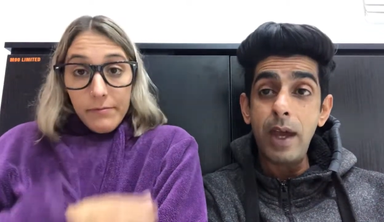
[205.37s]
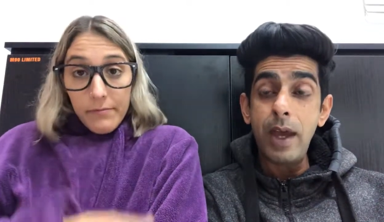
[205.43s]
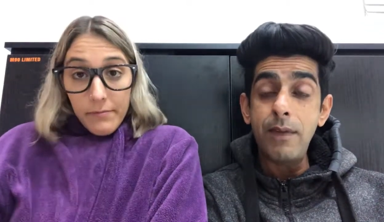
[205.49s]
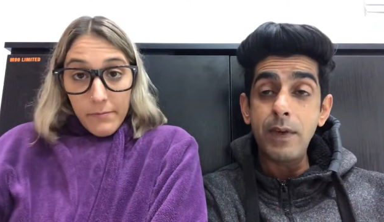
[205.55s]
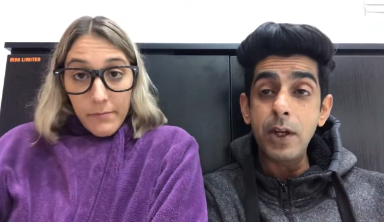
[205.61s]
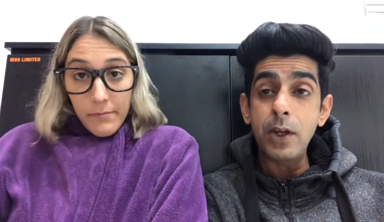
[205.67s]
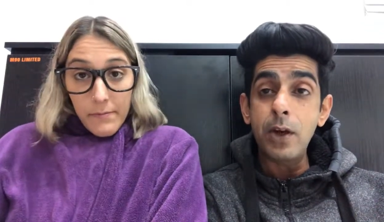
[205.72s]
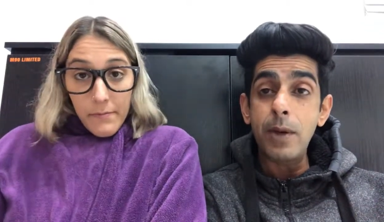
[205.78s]

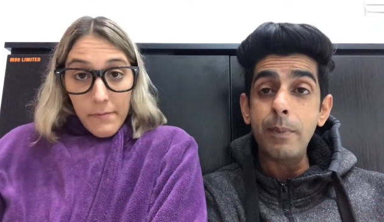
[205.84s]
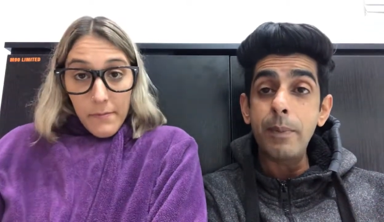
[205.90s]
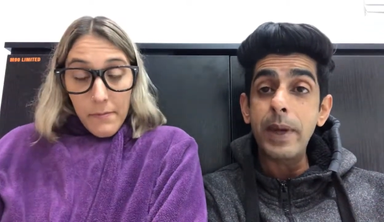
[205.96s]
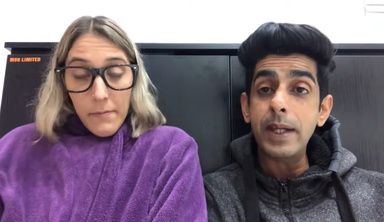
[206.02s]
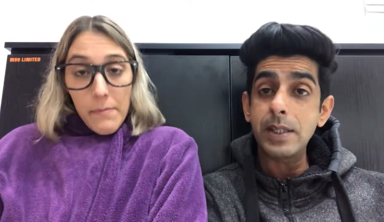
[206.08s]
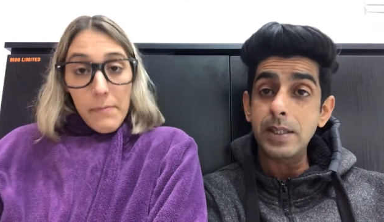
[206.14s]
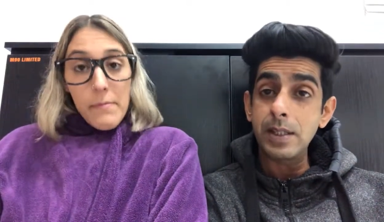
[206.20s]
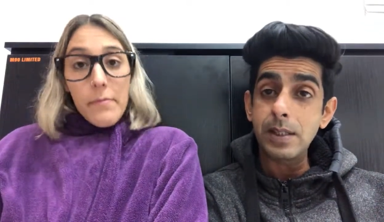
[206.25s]
Speaker 1: every
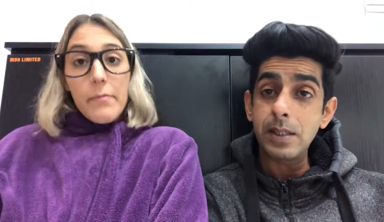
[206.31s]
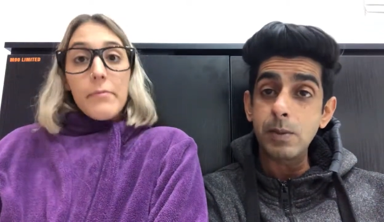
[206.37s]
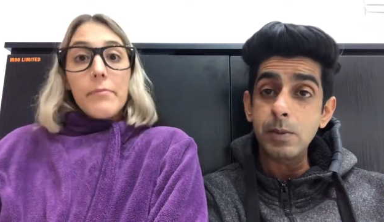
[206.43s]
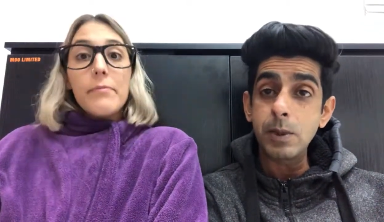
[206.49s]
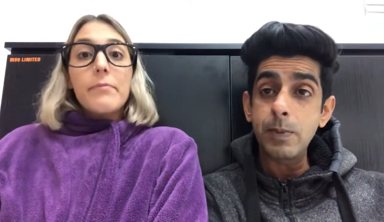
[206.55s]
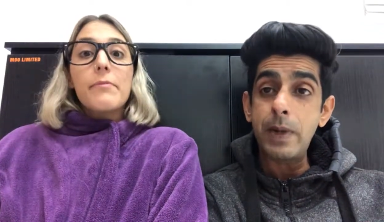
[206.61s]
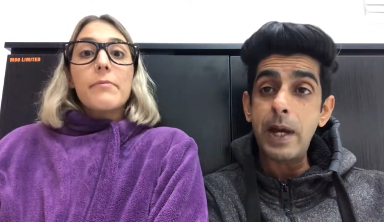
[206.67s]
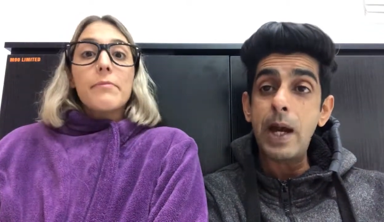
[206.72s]
compact
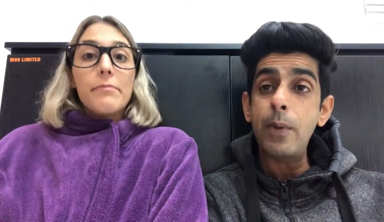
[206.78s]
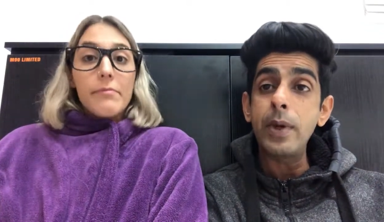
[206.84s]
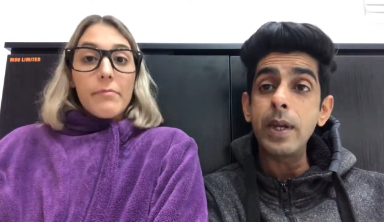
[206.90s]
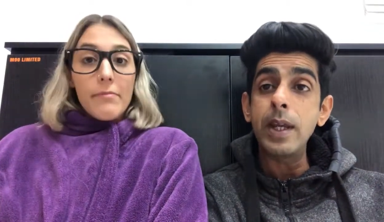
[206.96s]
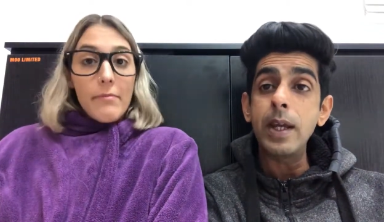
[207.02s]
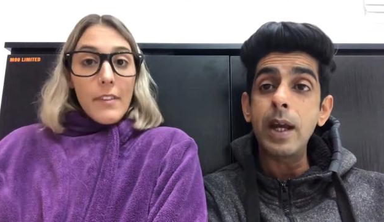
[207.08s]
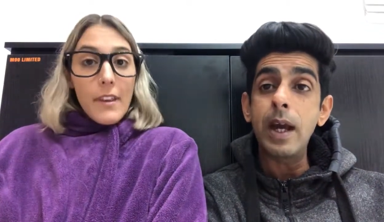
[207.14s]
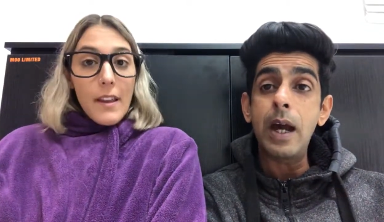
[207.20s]
systems
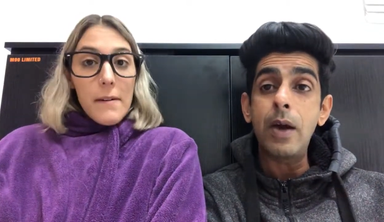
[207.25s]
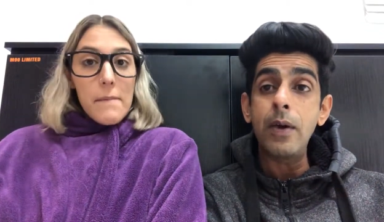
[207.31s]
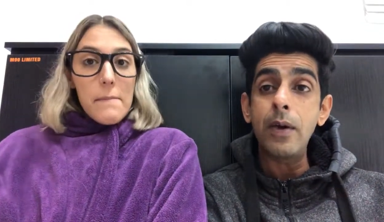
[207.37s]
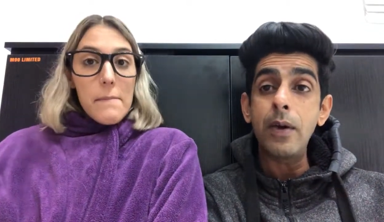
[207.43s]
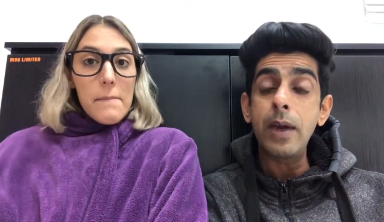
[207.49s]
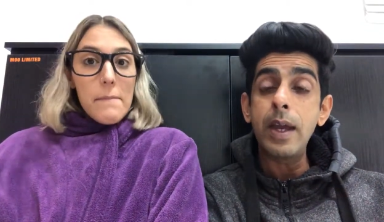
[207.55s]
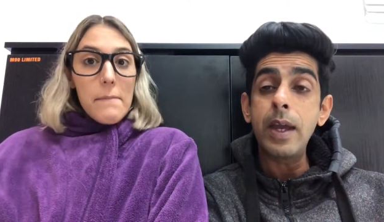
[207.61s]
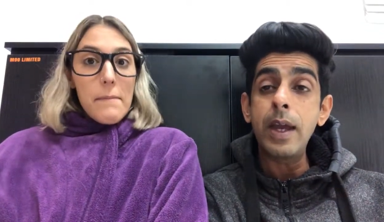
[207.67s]
powering our
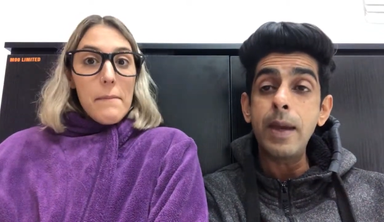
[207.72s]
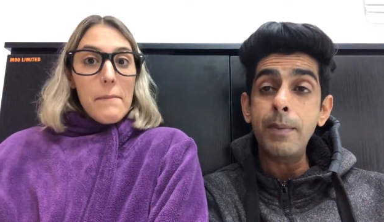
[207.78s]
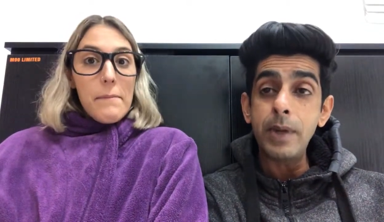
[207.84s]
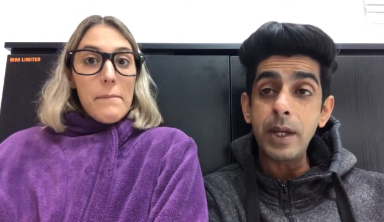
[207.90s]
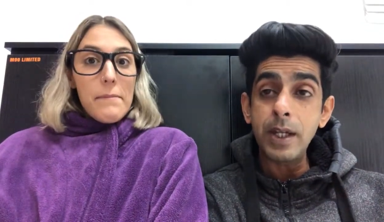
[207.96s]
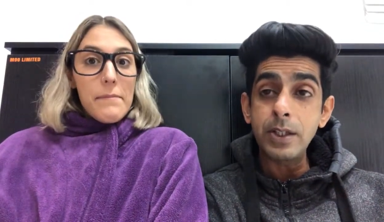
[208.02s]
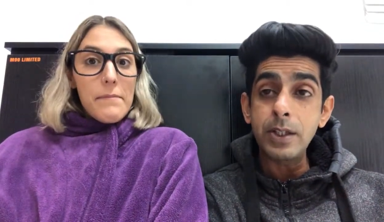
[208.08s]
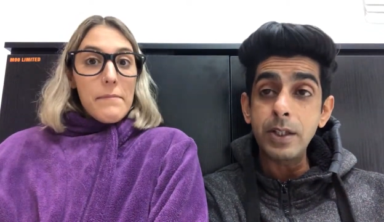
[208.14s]
M
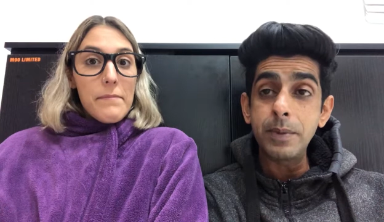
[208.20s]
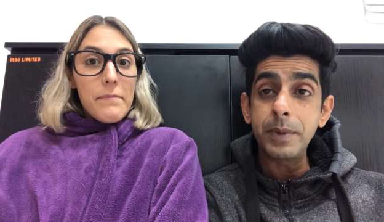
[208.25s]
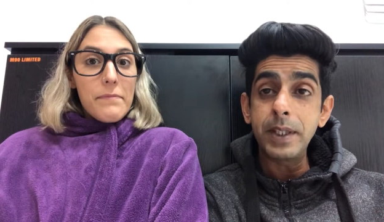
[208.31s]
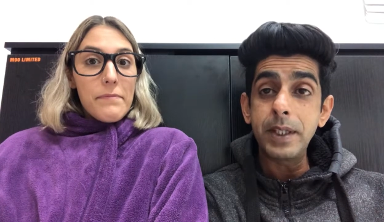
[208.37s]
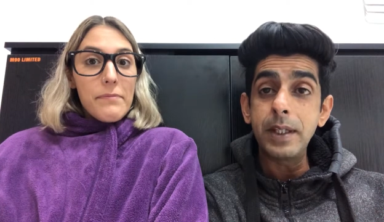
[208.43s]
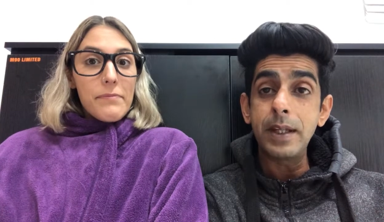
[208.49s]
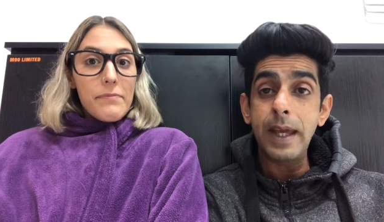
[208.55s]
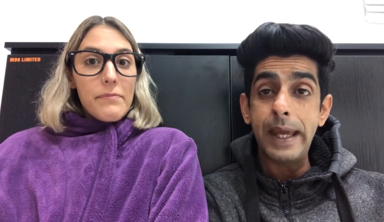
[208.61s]
range
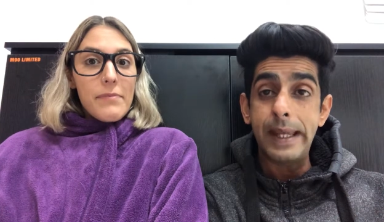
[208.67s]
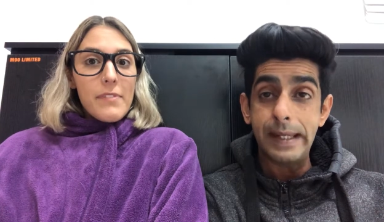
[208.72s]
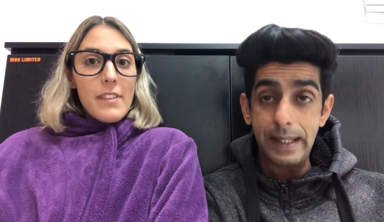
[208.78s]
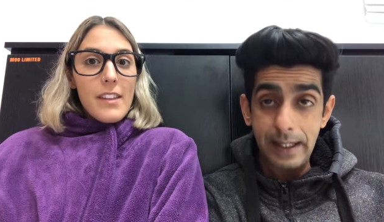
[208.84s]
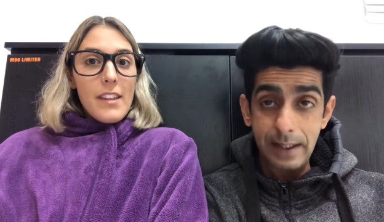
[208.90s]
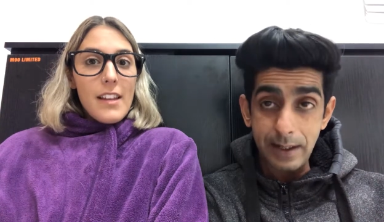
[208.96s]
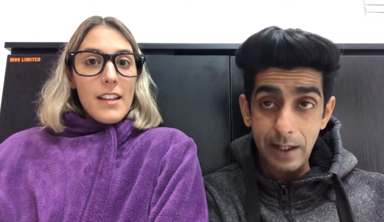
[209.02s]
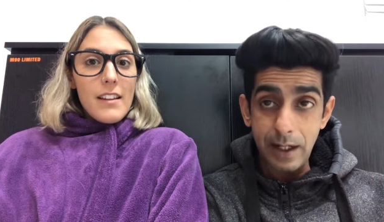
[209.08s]
limited and
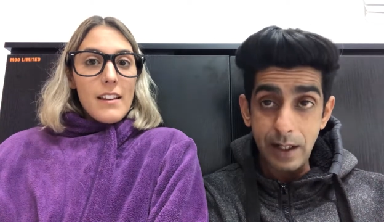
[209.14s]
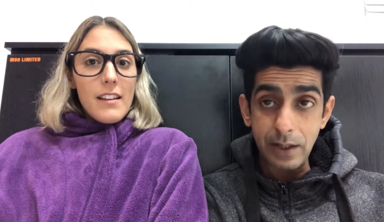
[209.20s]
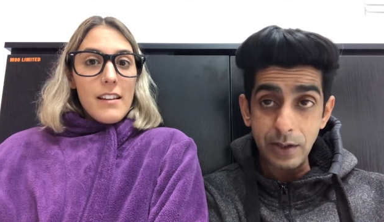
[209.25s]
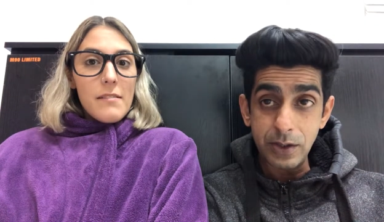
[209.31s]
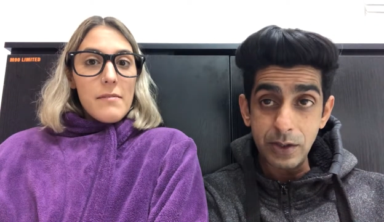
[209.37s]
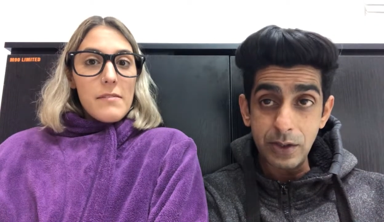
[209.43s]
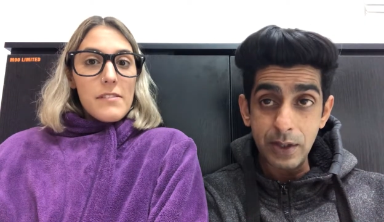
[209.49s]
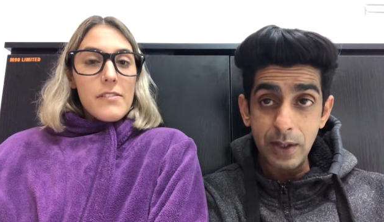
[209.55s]
N range,